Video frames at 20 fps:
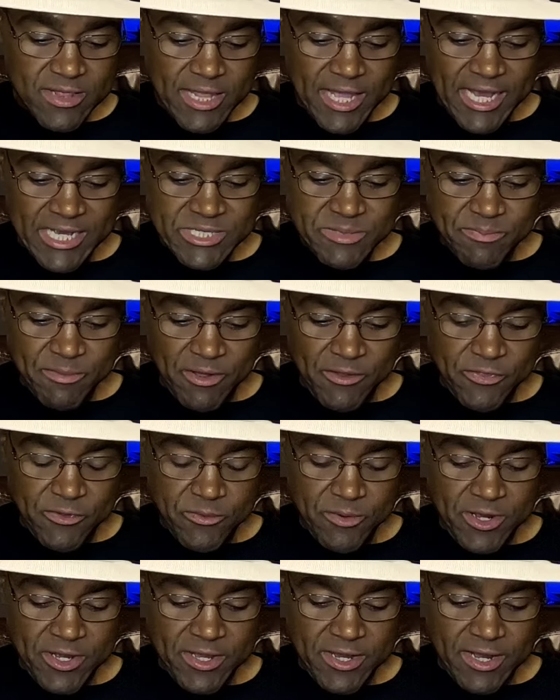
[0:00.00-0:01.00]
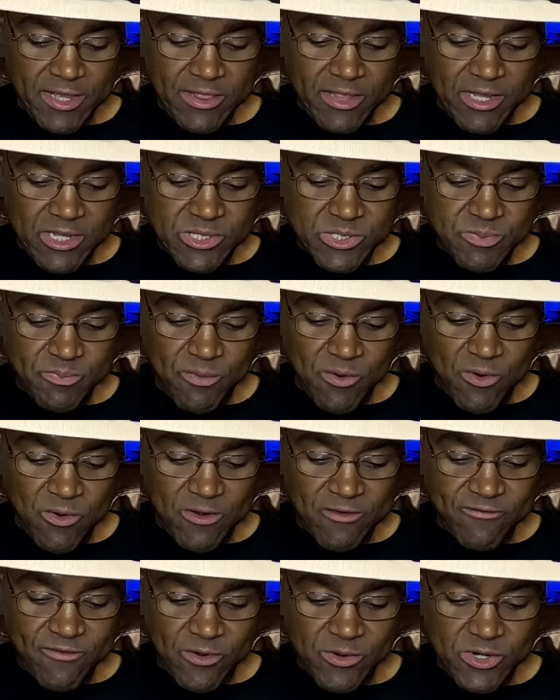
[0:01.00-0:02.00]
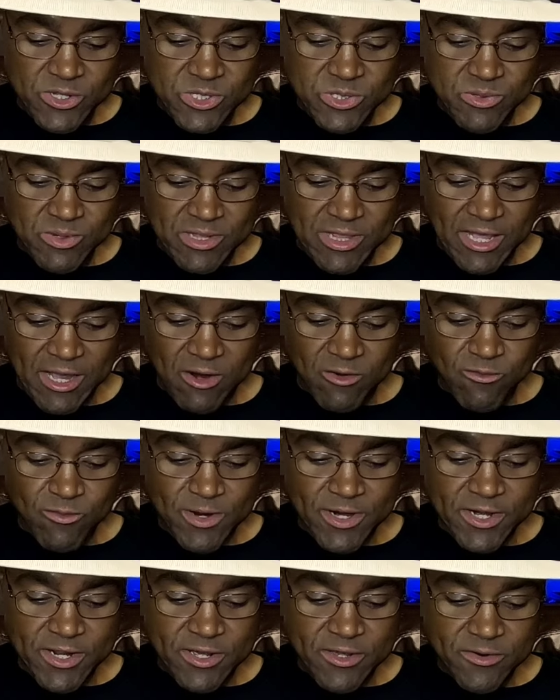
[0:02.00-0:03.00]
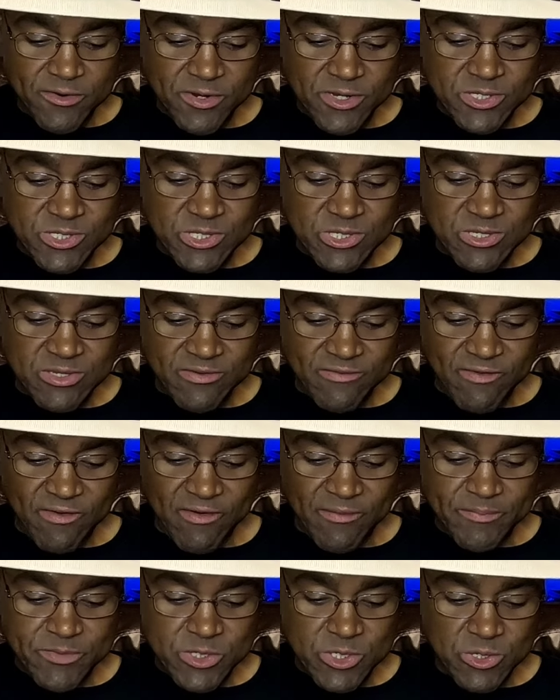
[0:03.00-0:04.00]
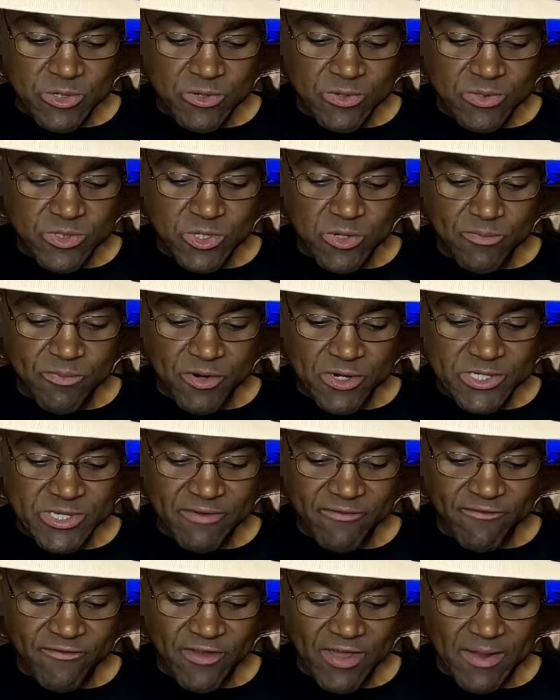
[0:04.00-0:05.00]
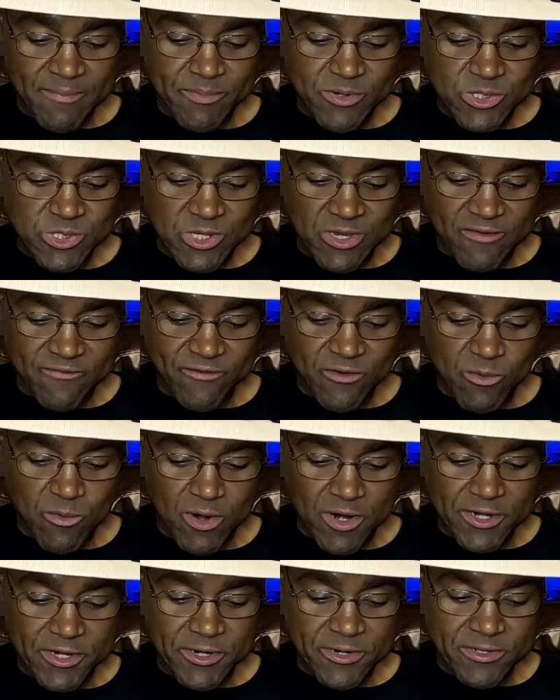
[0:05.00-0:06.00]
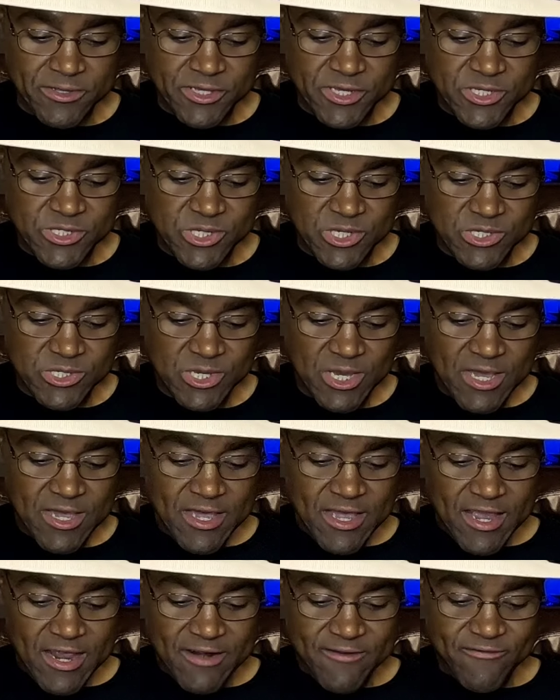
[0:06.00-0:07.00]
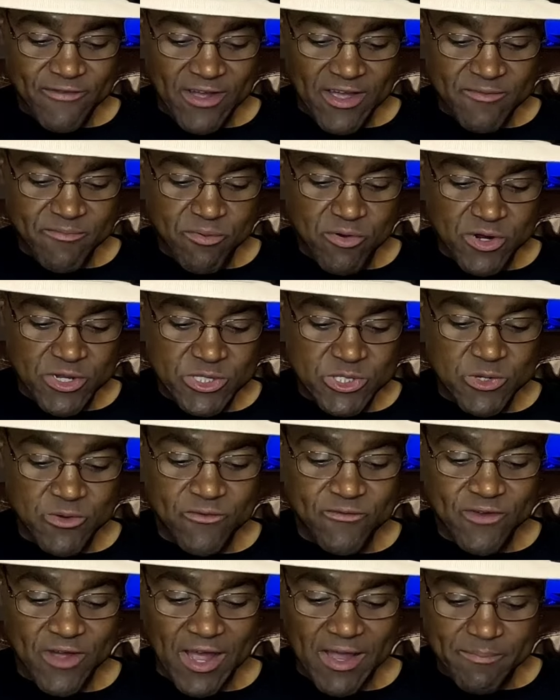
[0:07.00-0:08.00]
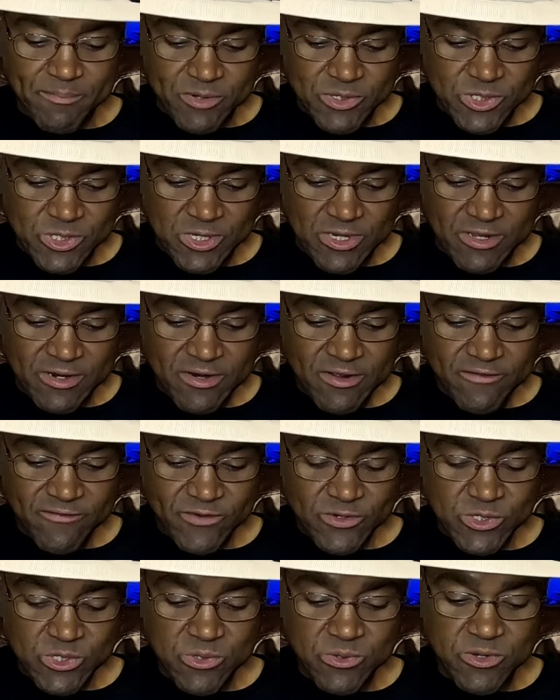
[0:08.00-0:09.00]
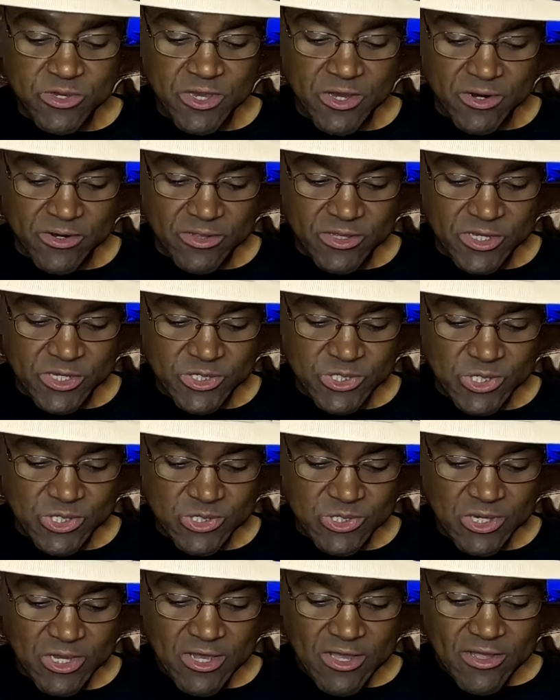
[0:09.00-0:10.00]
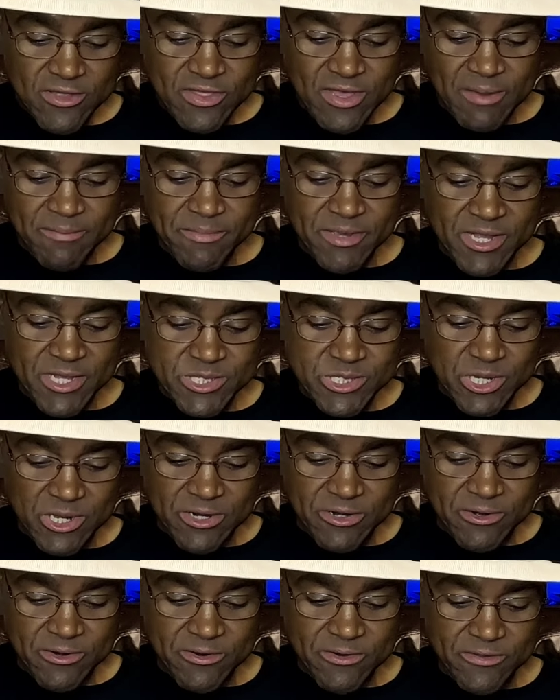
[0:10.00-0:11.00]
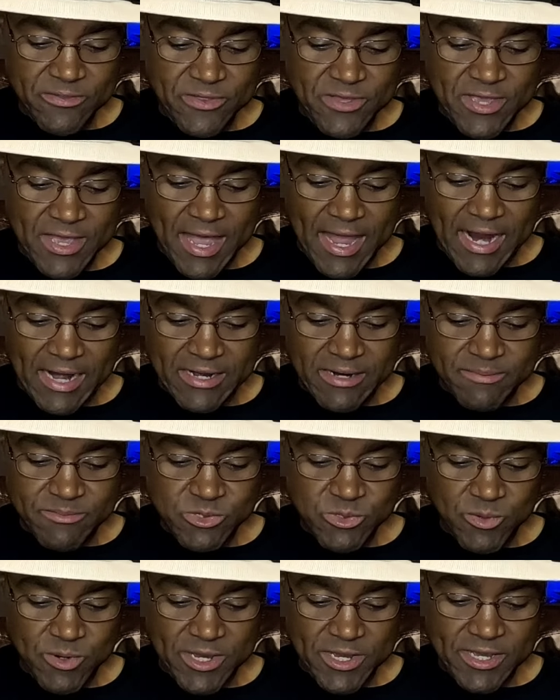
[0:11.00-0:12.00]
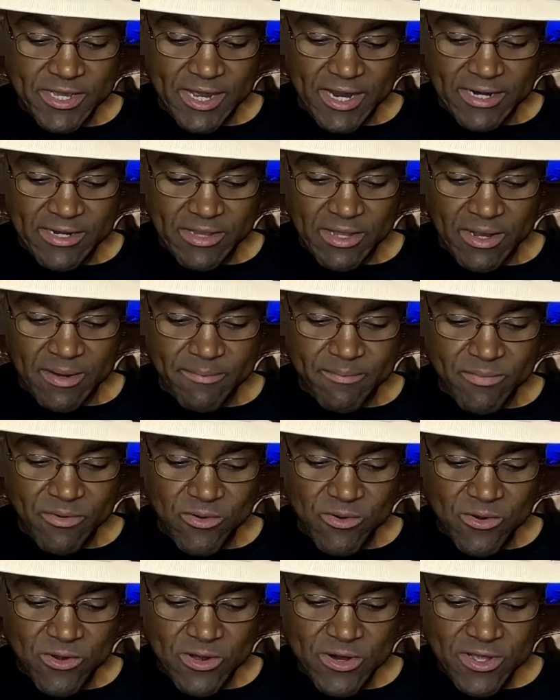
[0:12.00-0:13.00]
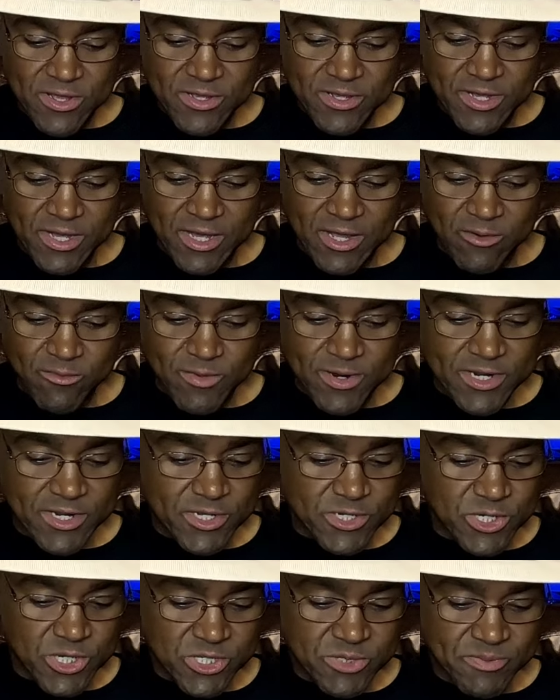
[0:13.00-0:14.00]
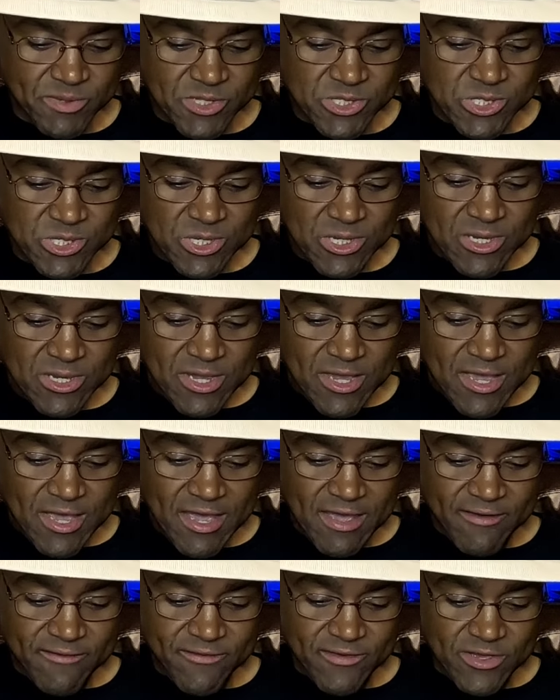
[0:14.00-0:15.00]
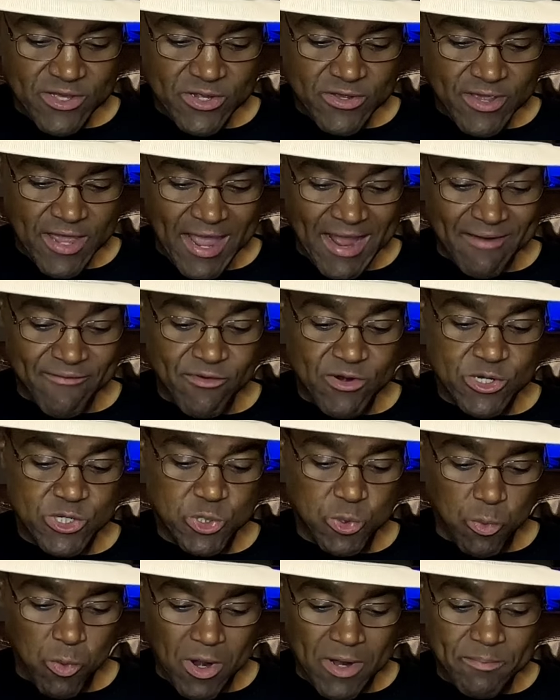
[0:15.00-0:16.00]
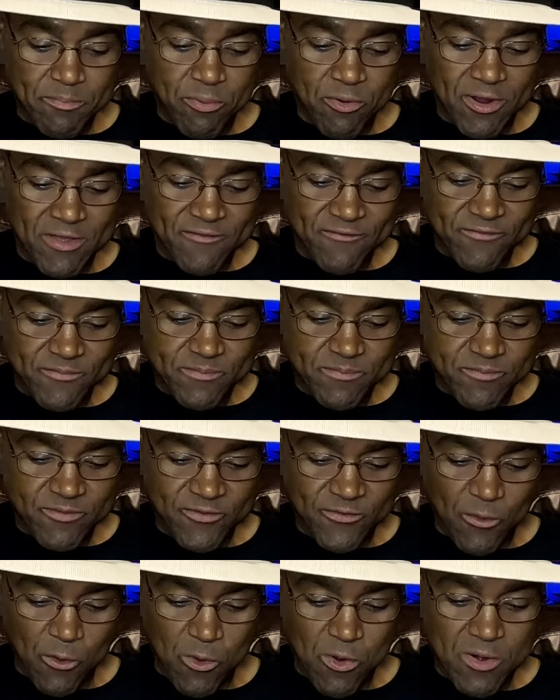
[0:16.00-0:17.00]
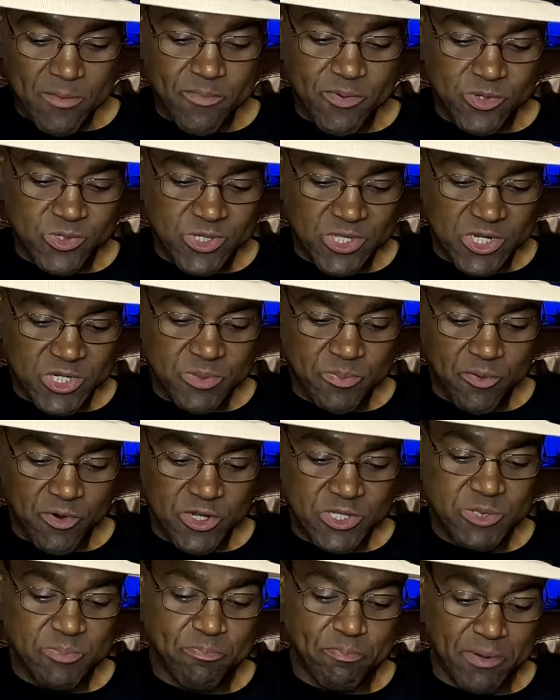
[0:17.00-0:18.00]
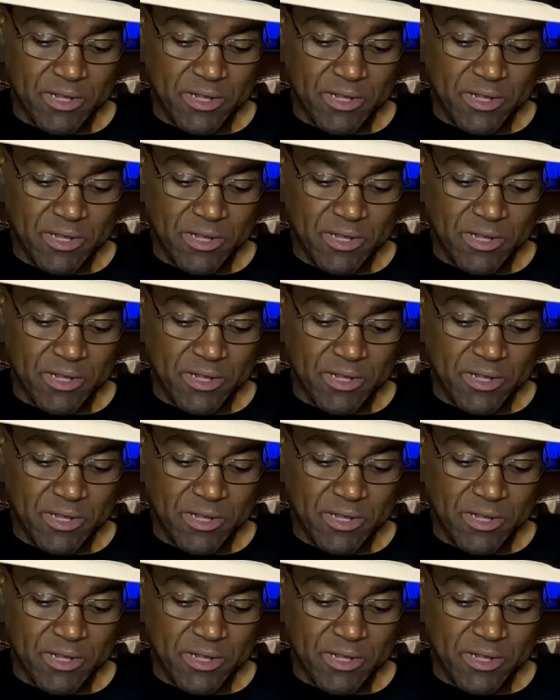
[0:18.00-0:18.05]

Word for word: Last month, the Rent Guidelines Board voted to allow rent increases of up to 2.75% for 1-year leases and 5.25% for 2-year leases. That means under the Adams Rent Guideline Board, rent adjustments have averaged 1.5 4 percentage points